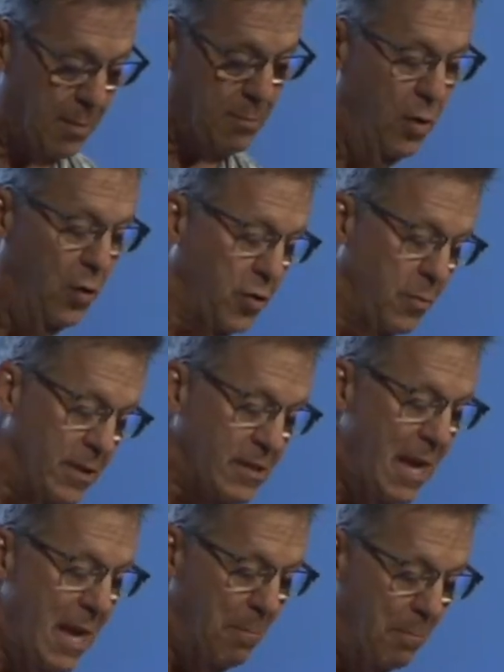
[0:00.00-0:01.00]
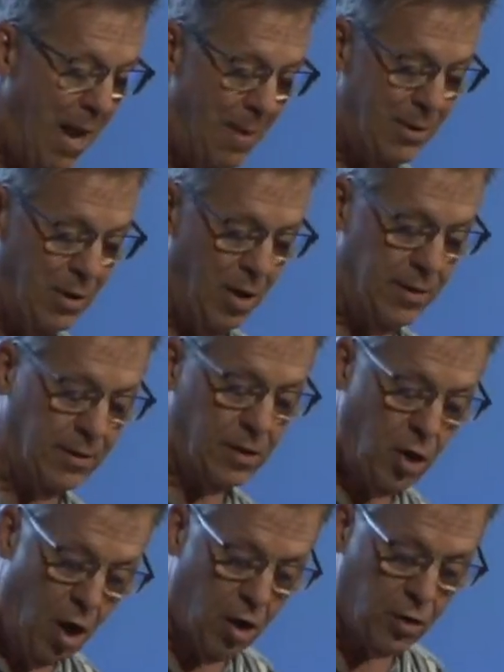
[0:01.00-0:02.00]
of moves from this Babylon
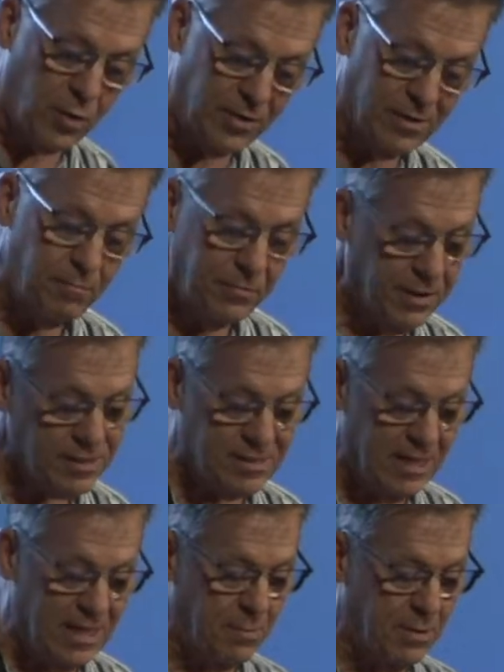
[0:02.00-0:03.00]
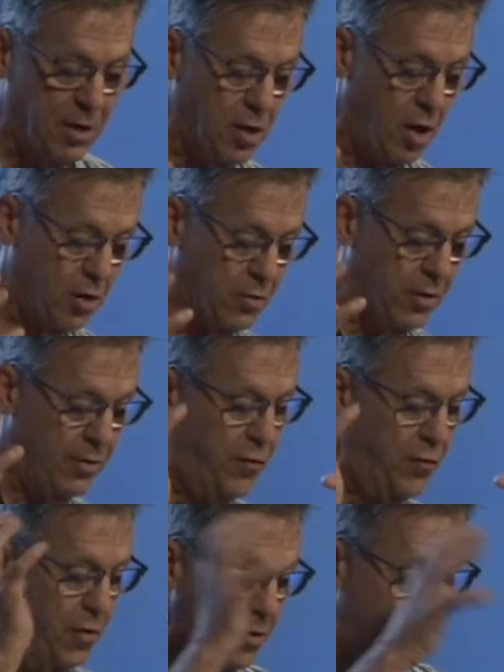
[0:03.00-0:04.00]
conquering the city, but not conquering the
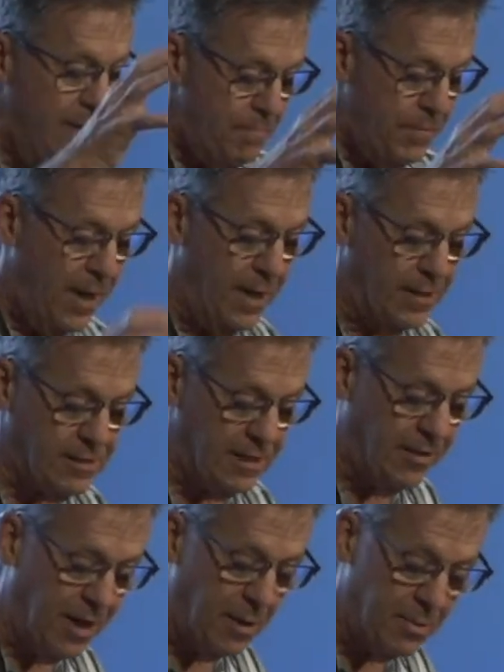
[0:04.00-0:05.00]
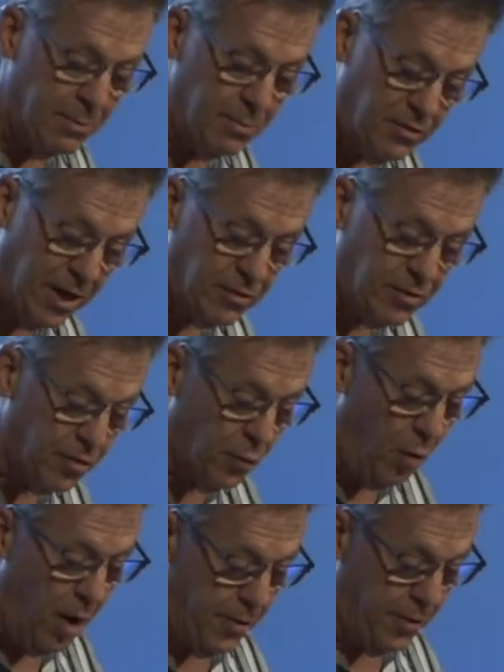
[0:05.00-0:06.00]
full uh, city that had been moved out into the
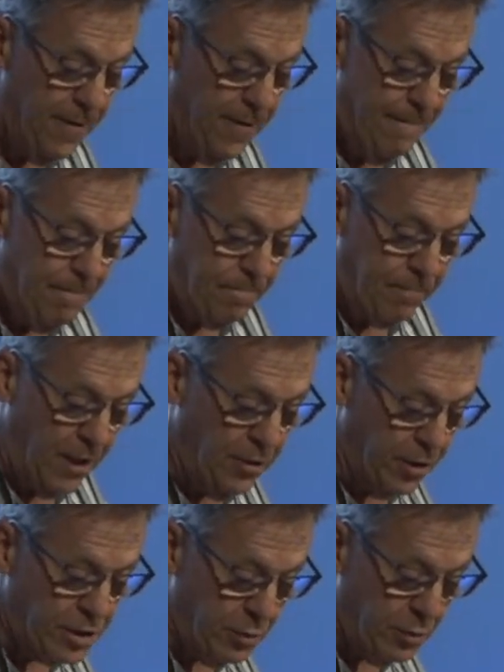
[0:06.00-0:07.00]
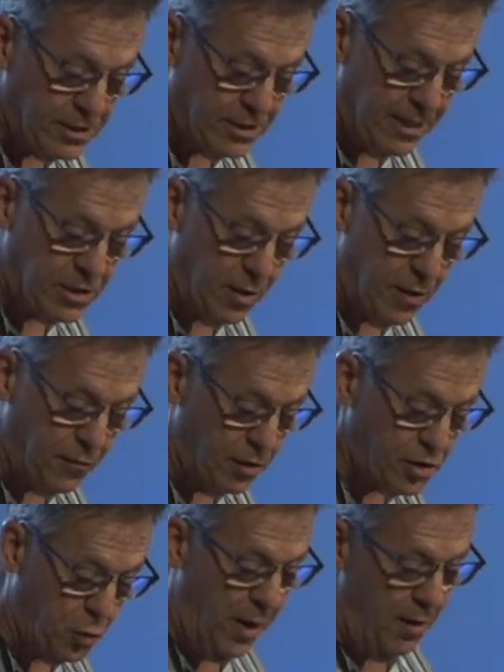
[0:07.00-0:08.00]
water. Notice what it says there in verse
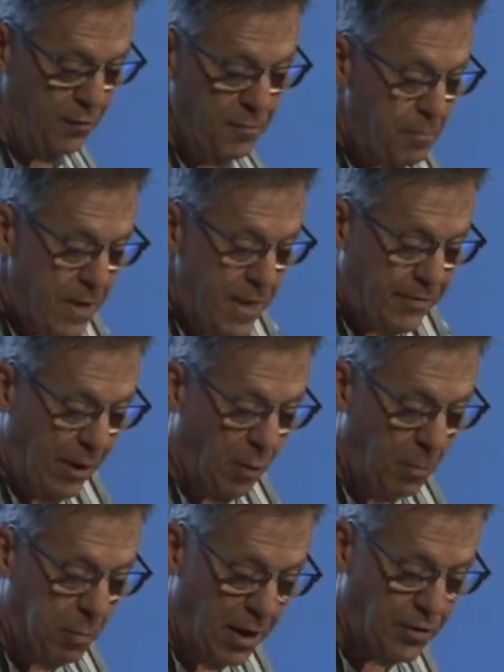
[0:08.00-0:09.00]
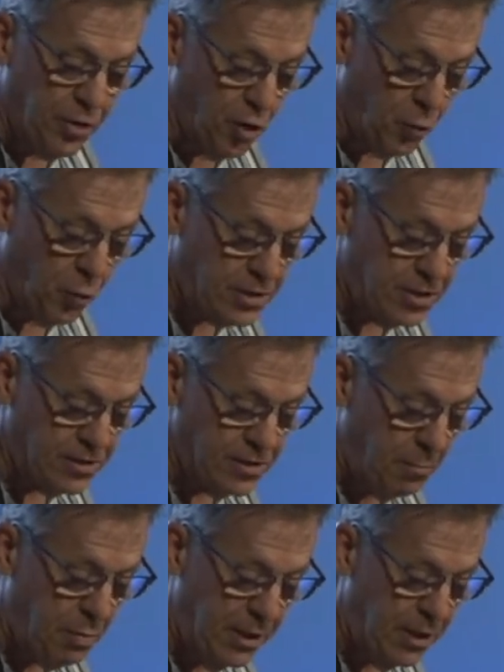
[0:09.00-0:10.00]
12 they will plunder your riches
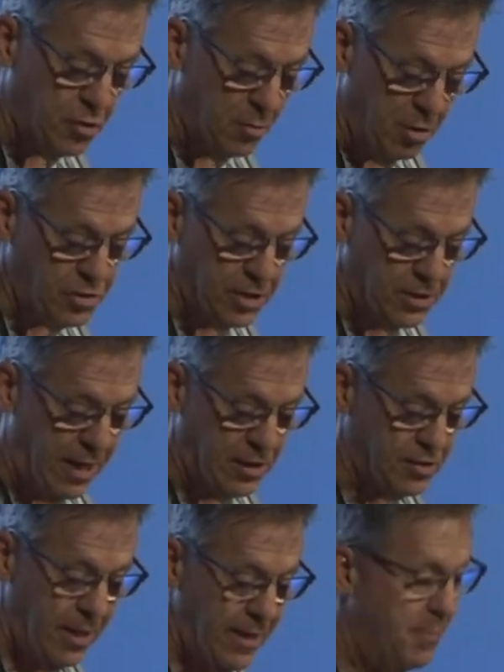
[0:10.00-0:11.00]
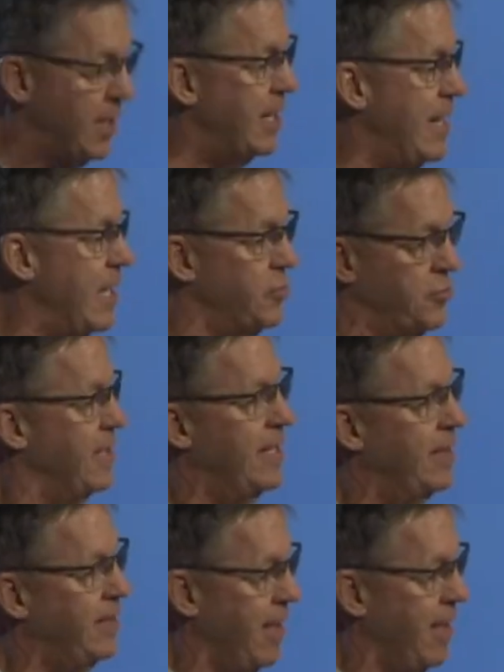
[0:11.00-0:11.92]
and pillage your merchandise. Nebuchadnezzar didn't get